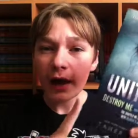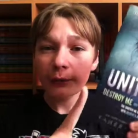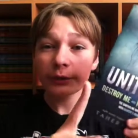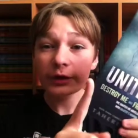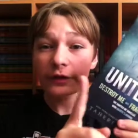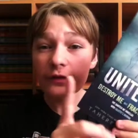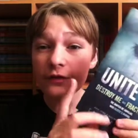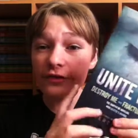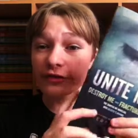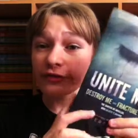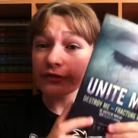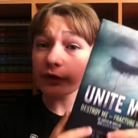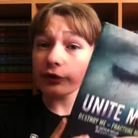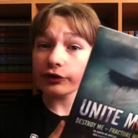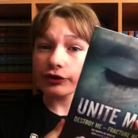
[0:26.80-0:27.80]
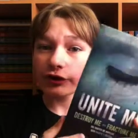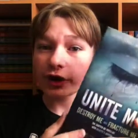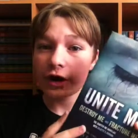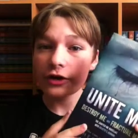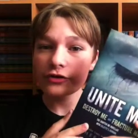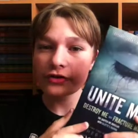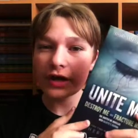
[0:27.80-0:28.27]
I rated this four
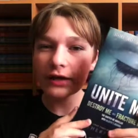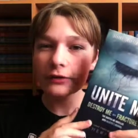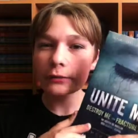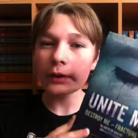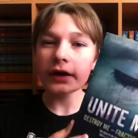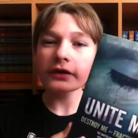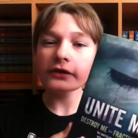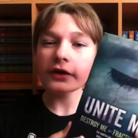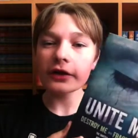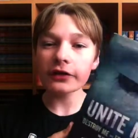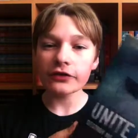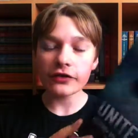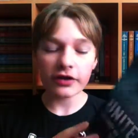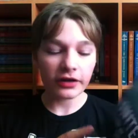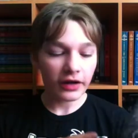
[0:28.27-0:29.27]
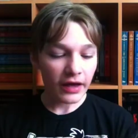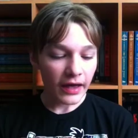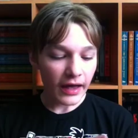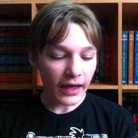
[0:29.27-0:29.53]
stars. I quite liked it.